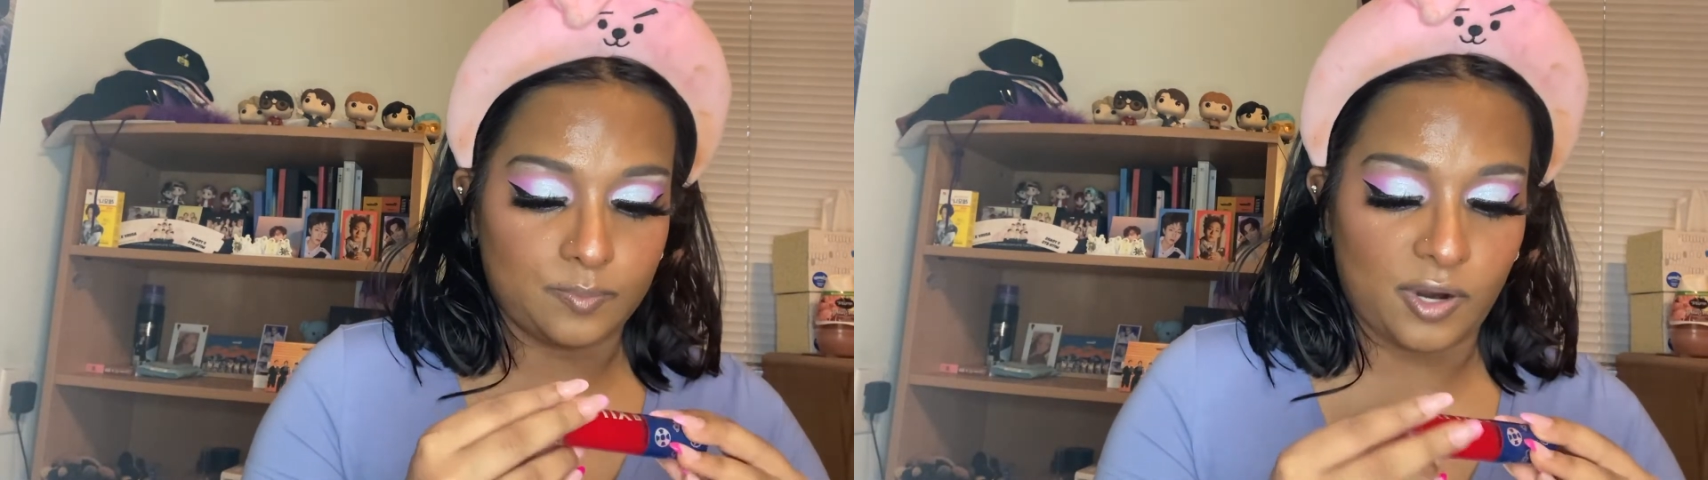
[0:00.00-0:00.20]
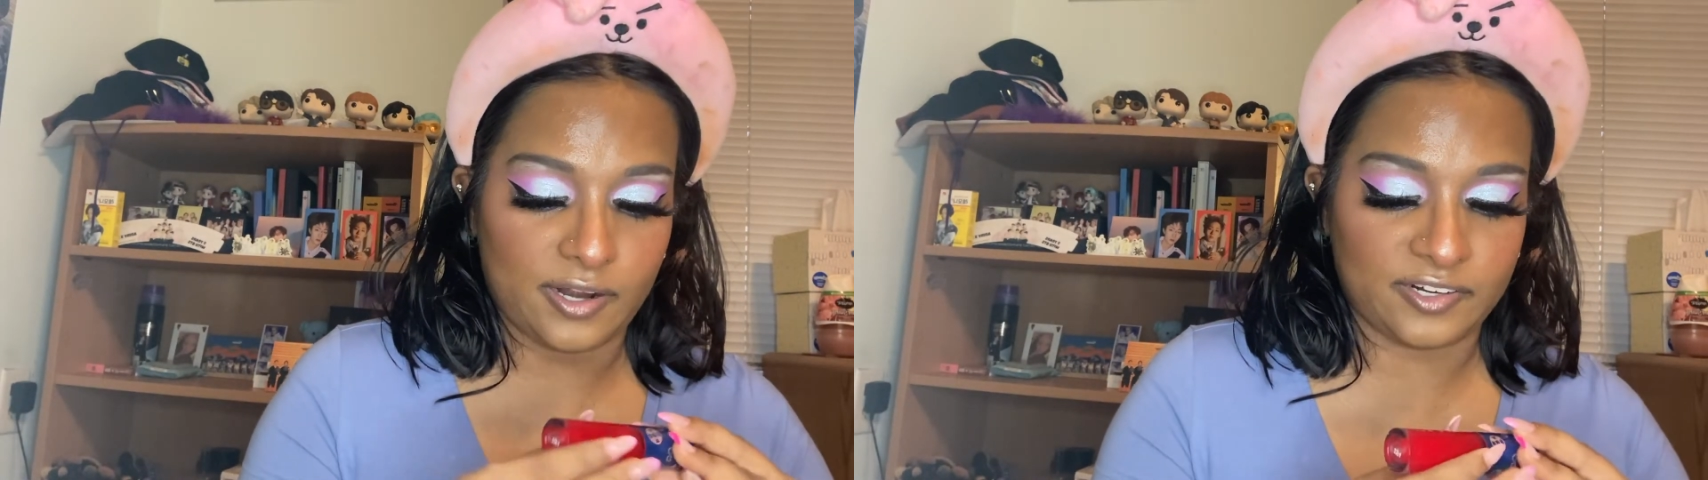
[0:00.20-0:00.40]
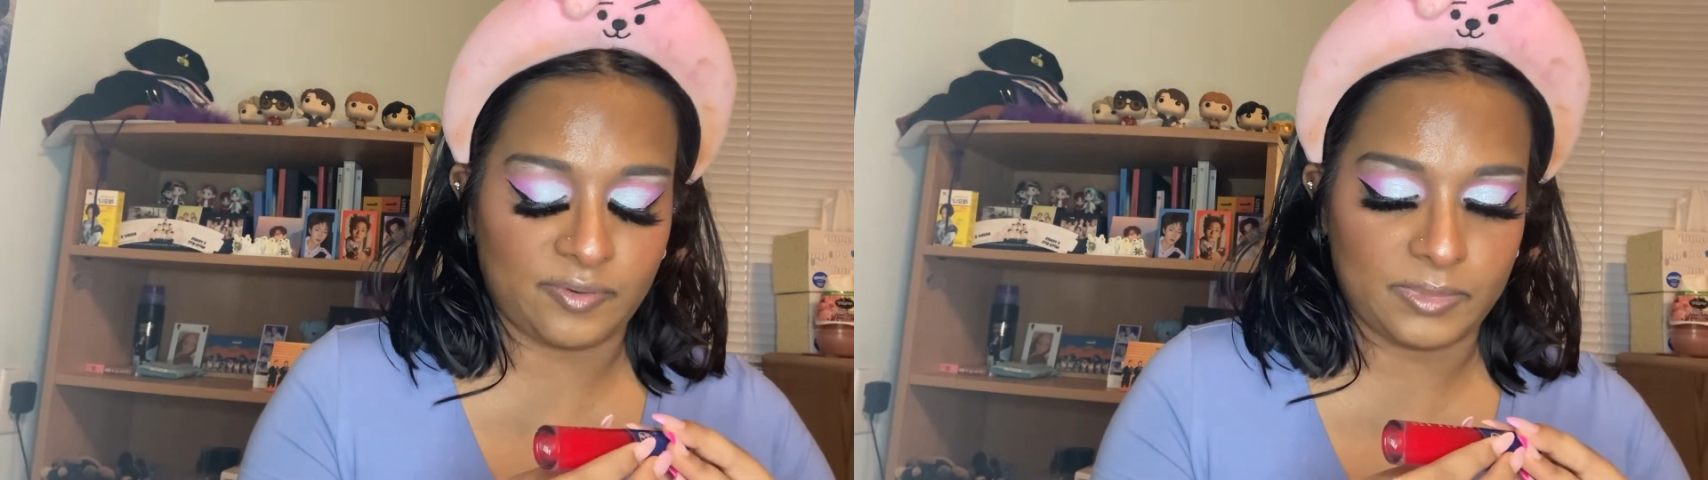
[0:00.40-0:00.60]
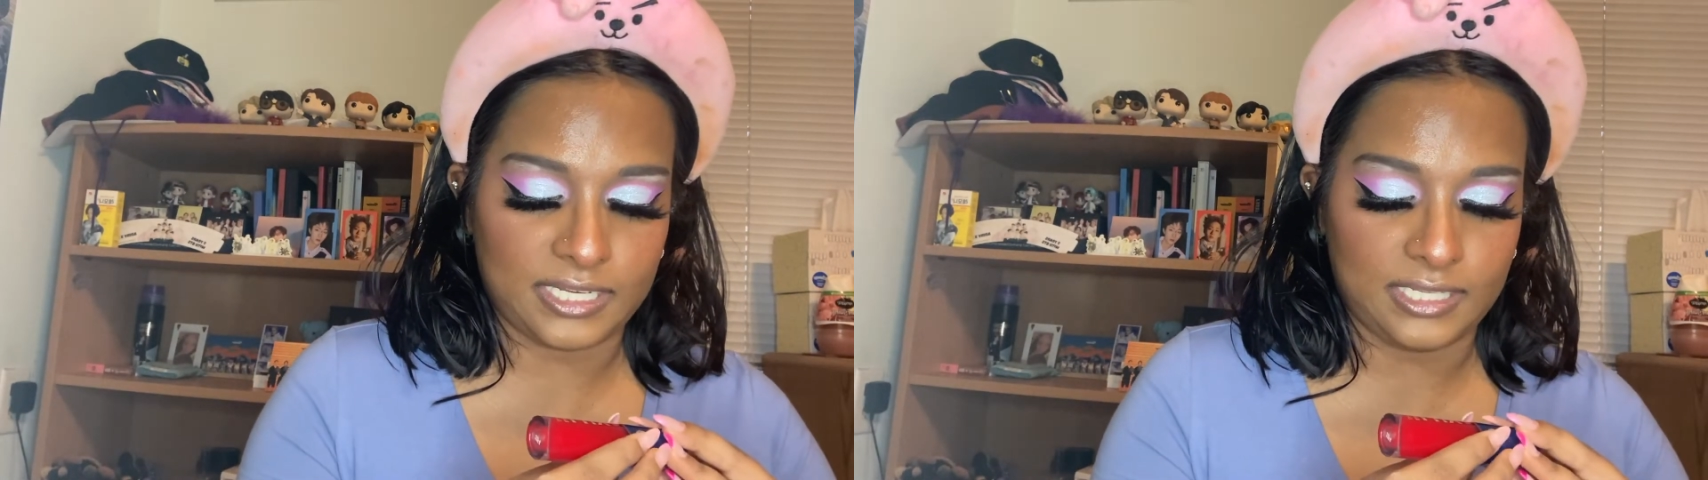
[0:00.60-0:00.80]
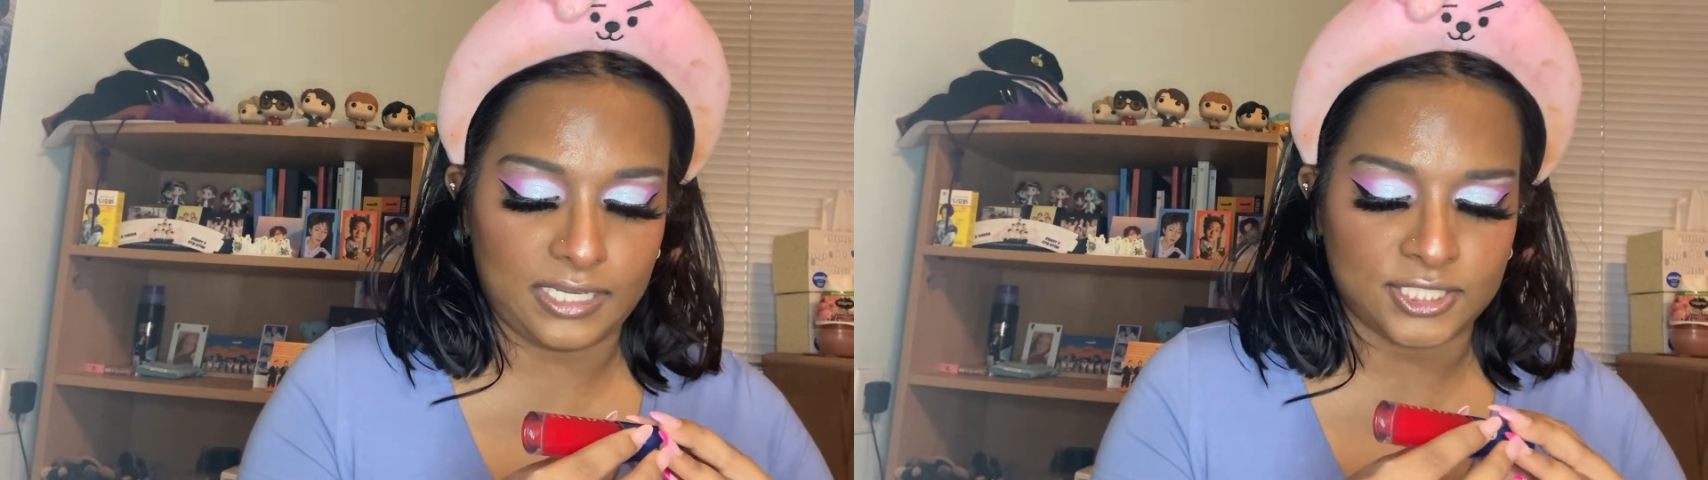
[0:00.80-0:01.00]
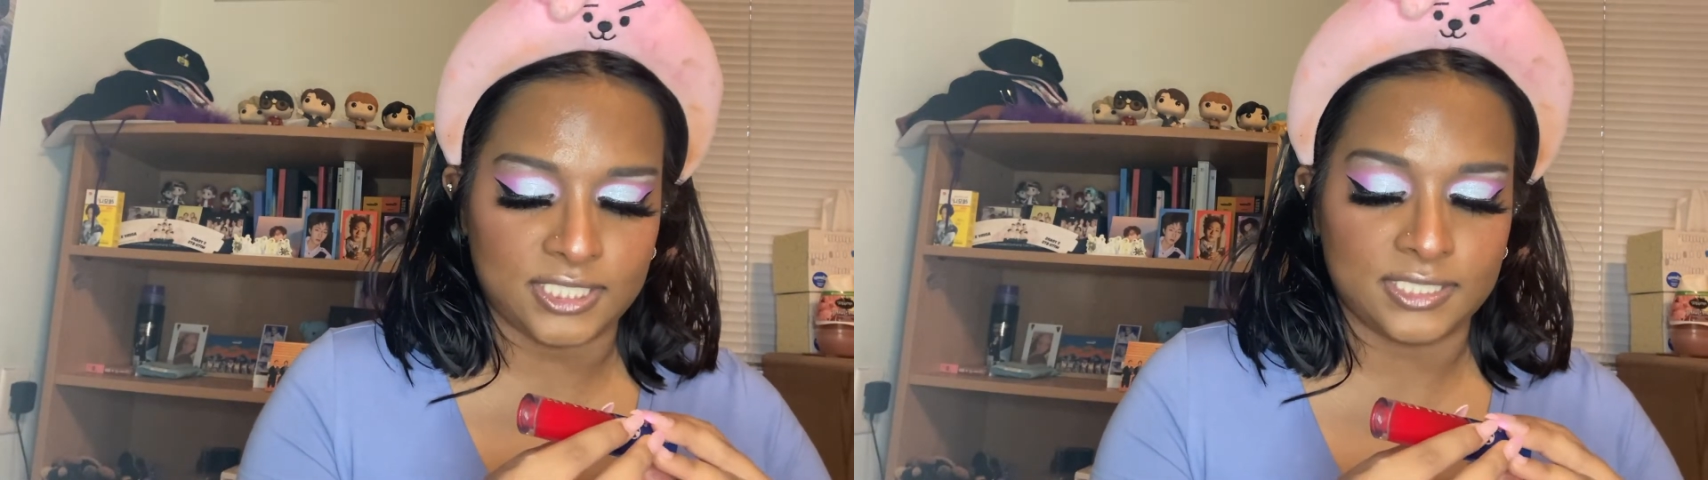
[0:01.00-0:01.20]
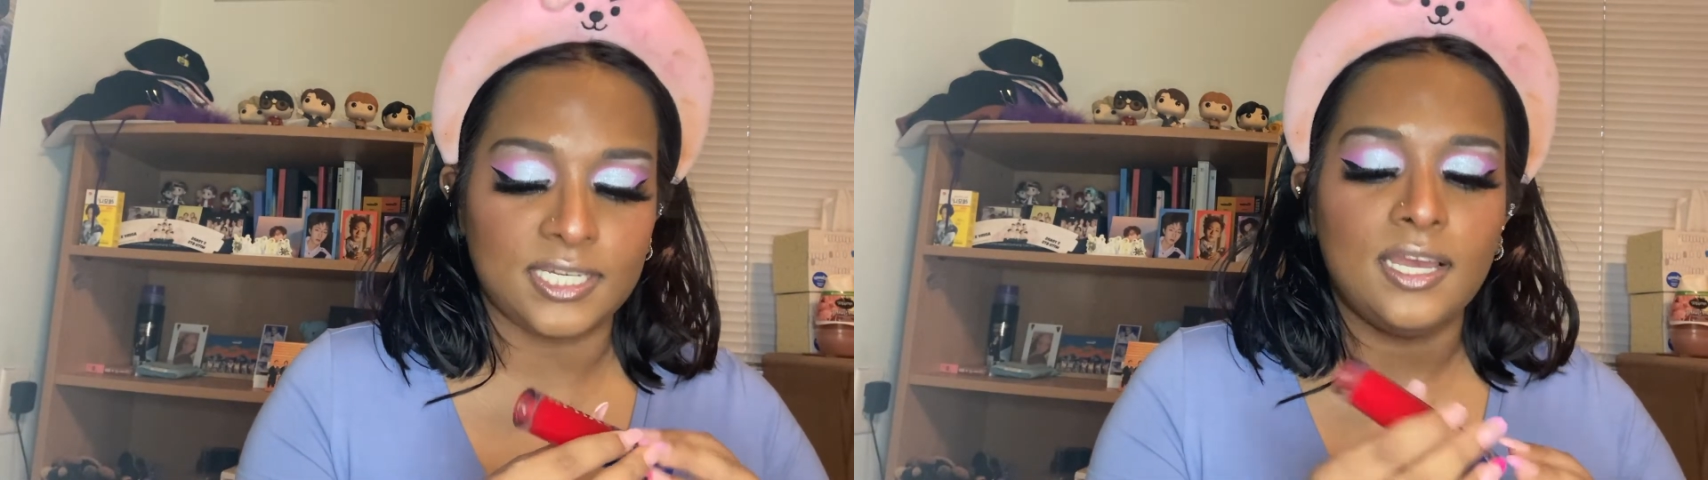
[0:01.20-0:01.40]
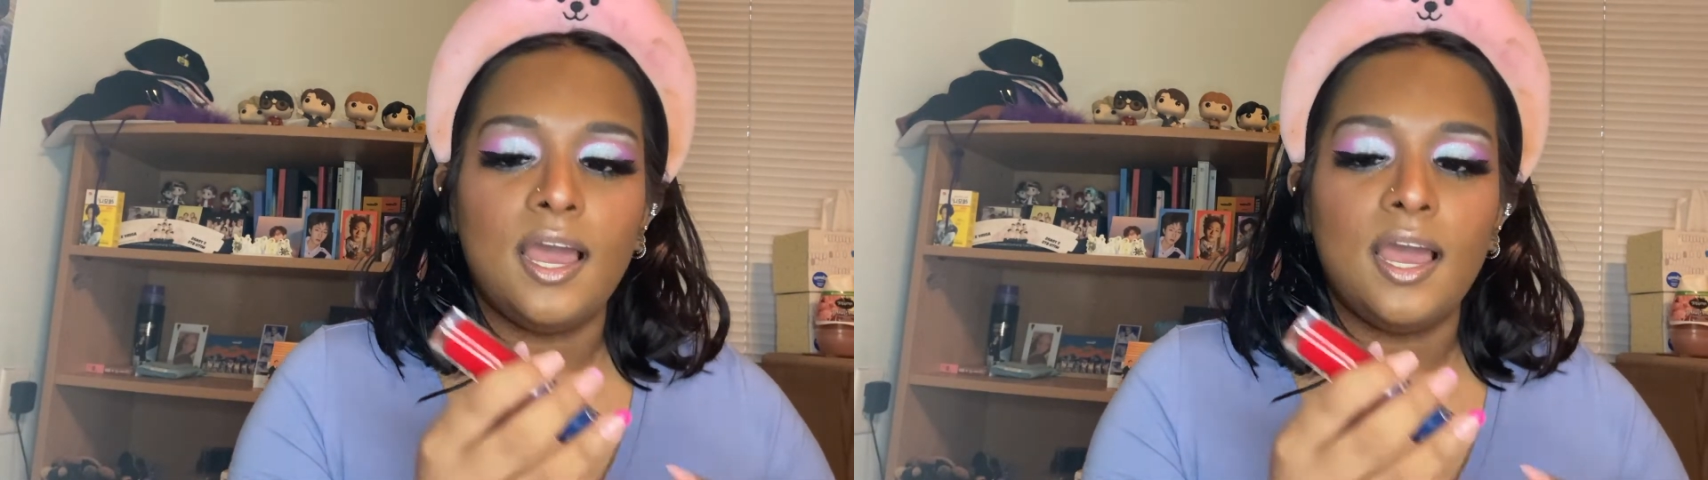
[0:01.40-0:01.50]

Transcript: product from the collection.